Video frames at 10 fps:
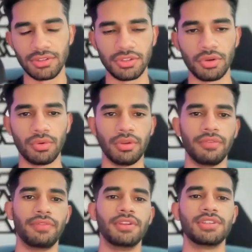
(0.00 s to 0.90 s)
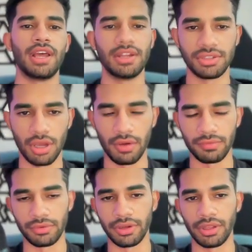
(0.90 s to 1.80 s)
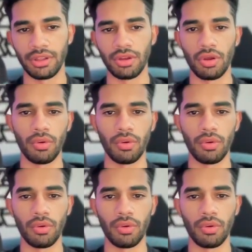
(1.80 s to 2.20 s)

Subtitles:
So if this ad is offering,